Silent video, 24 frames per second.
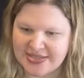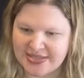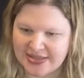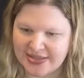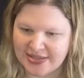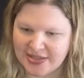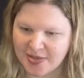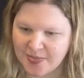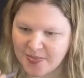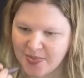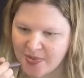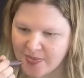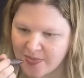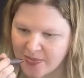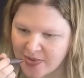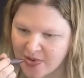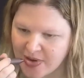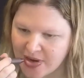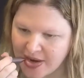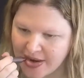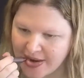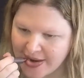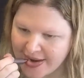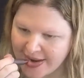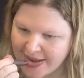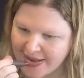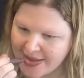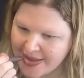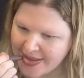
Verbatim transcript: a little bit more,